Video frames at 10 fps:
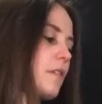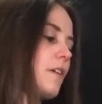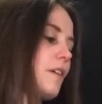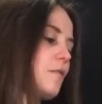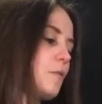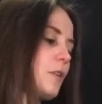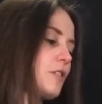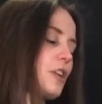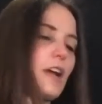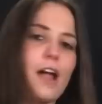And if you
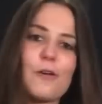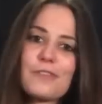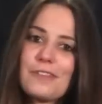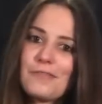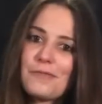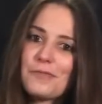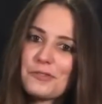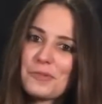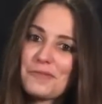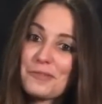want to check out the, the
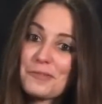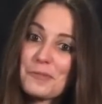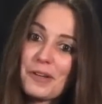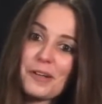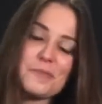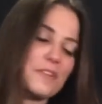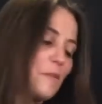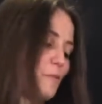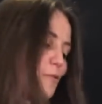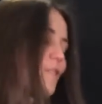Fishman Fluence pickups that
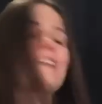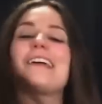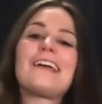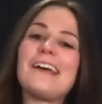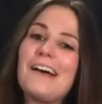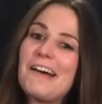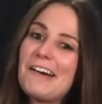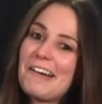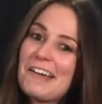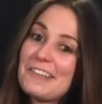I'm using, uh,
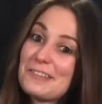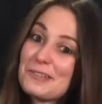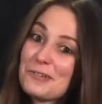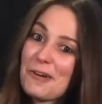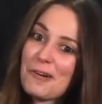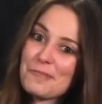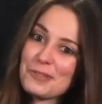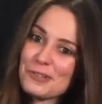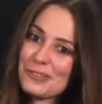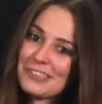in this guitar,
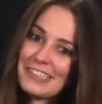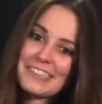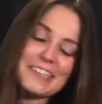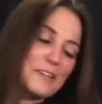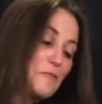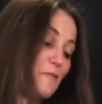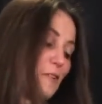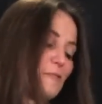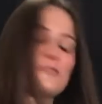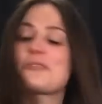be sure to click the link in the
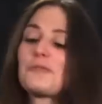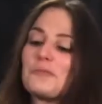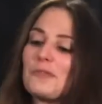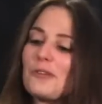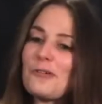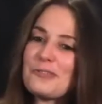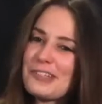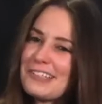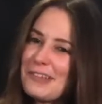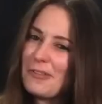video description below
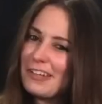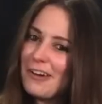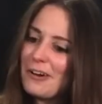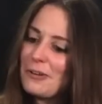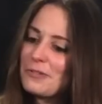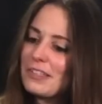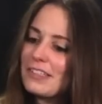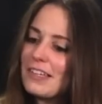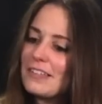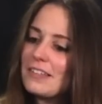so you all the gear I use on
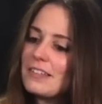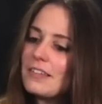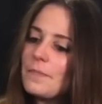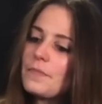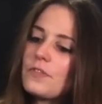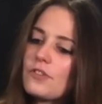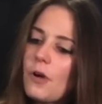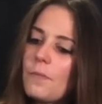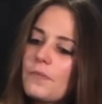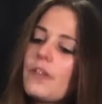these lessons.
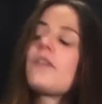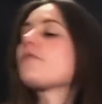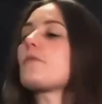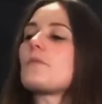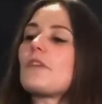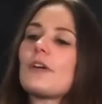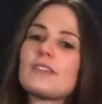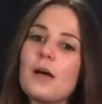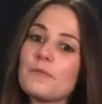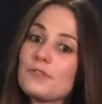So from the very
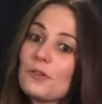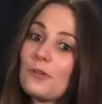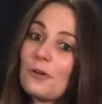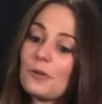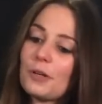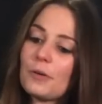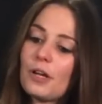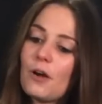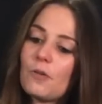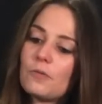top of the solo. Here we
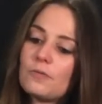go.